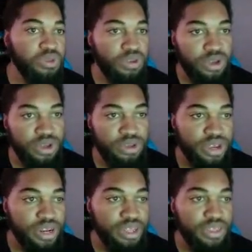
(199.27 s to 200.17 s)
you know
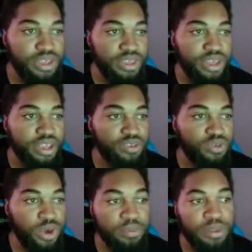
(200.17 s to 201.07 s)
anything that's
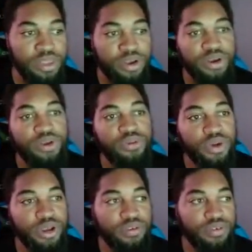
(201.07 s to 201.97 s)
weapon or
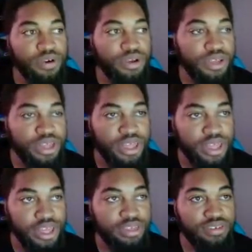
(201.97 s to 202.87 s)
whatever
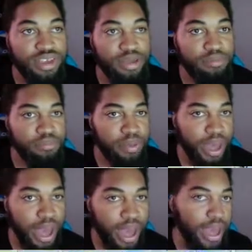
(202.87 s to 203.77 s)
in set
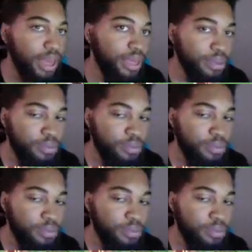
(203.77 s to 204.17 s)
bag